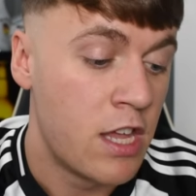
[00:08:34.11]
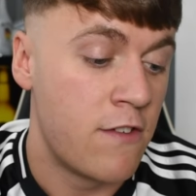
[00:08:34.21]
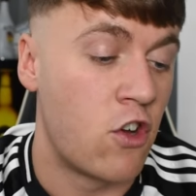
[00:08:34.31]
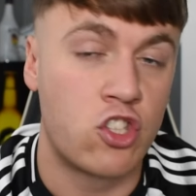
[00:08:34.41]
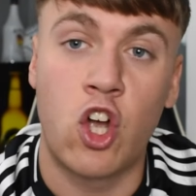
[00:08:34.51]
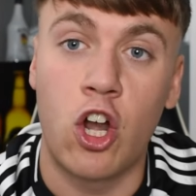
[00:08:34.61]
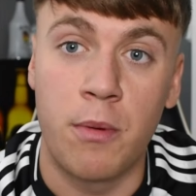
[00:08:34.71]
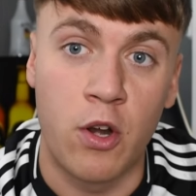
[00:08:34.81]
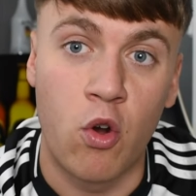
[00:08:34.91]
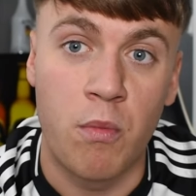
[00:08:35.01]
You've got Tottenham
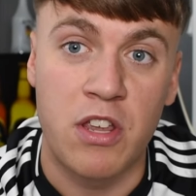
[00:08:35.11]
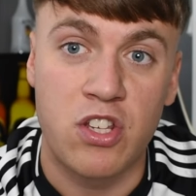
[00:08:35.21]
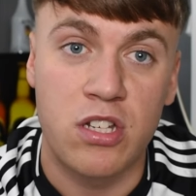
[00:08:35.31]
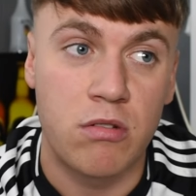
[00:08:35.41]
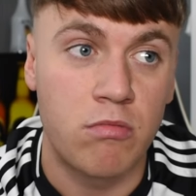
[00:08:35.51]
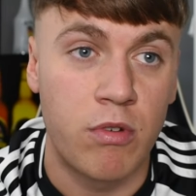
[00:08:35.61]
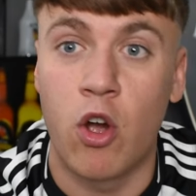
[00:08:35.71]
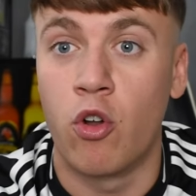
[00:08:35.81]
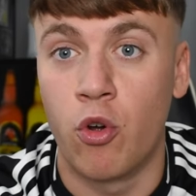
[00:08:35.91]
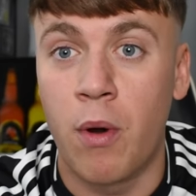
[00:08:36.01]
at home, which we
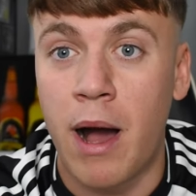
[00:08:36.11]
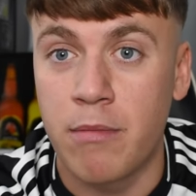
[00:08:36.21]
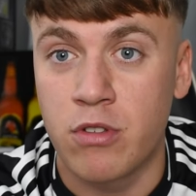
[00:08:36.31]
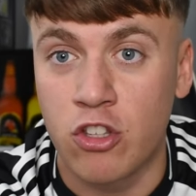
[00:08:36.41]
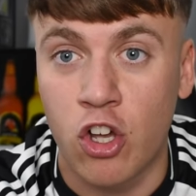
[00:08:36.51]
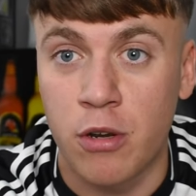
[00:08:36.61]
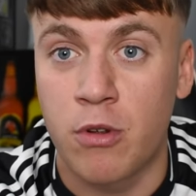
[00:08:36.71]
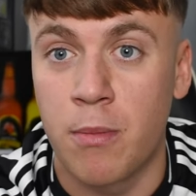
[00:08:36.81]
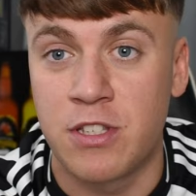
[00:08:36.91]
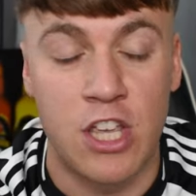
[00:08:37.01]
all know what happened, and Tottenham
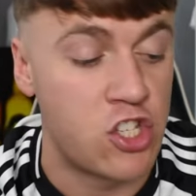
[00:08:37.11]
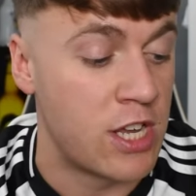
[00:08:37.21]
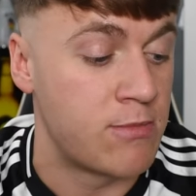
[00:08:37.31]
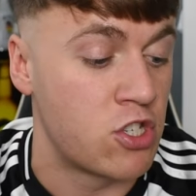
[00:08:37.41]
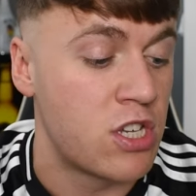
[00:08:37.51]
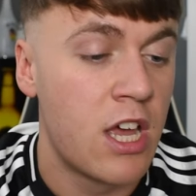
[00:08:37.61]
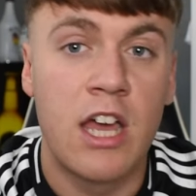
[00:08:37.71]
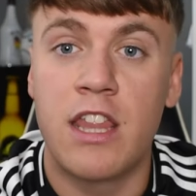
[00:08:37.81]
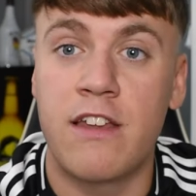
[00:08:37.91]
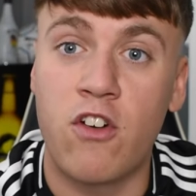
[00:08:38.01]
come to St James's.
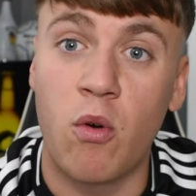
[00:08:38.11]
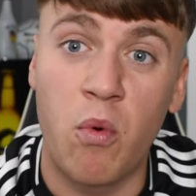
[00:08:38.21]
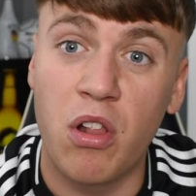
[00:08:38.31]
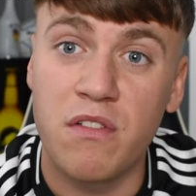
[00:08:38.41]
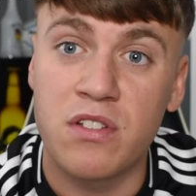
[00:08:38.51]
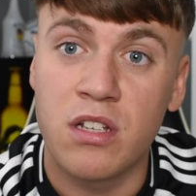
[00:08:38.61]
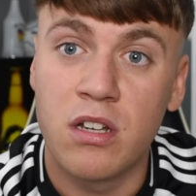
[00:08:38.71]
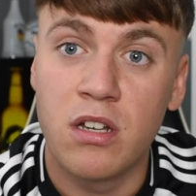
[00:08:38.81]
Then you've got Wolves.